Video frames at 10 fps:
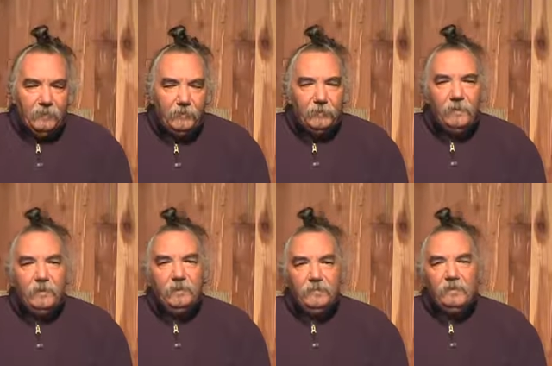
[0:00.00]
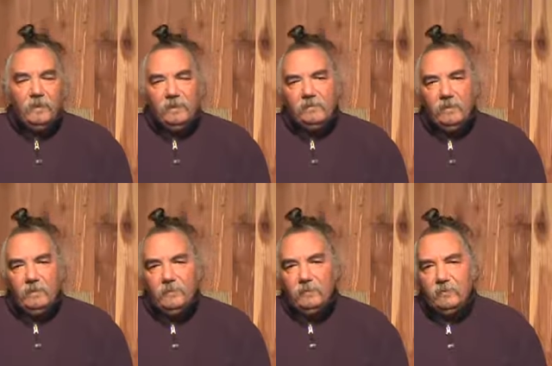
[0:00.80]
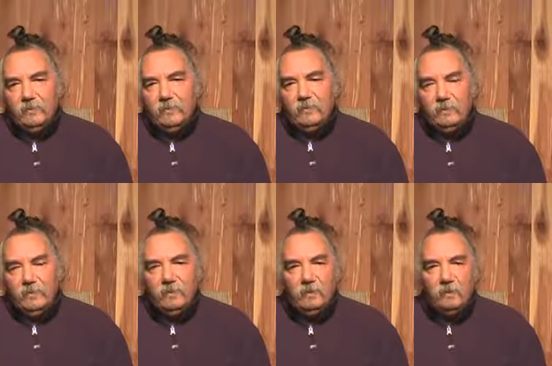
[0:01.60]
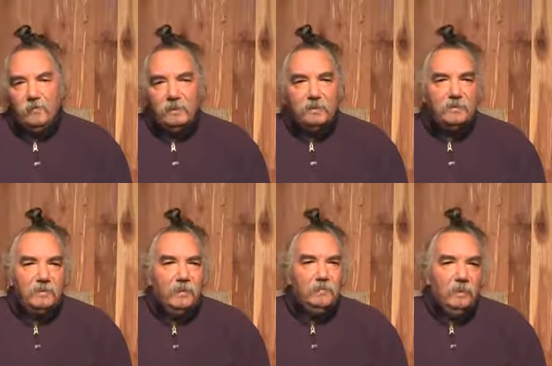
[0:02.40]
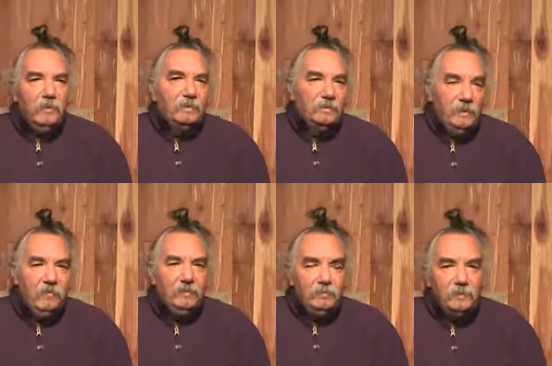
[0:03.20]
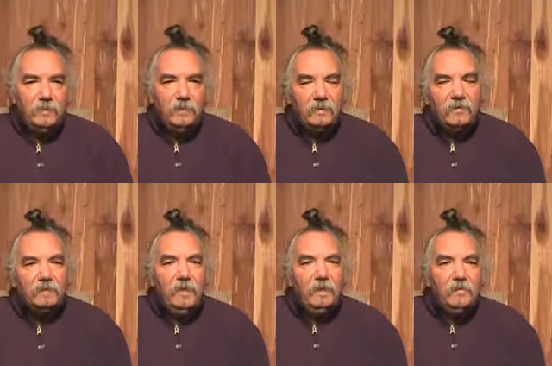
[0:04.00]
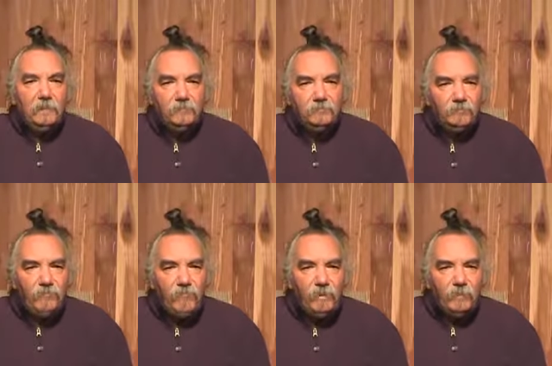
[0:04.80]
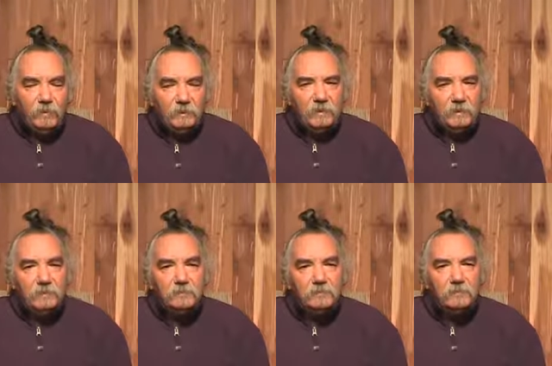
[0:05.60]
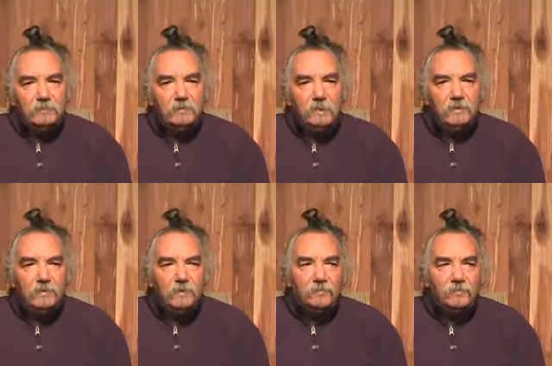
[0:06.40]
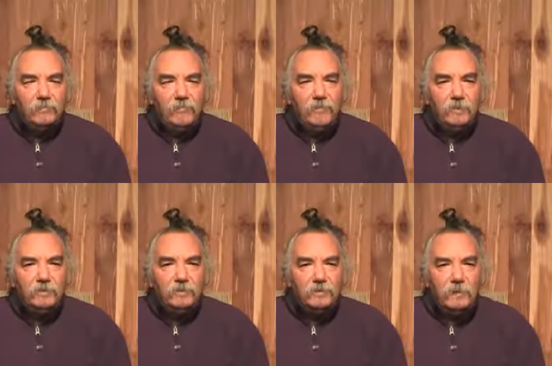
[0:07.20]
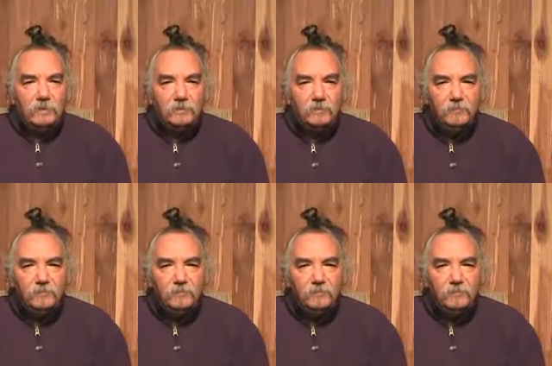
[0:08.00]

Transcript: So part of you is saying it's laughing because it sounds ridiculous, but at the same time it's laughing because that's its nature. Bliss is the nature, original nature.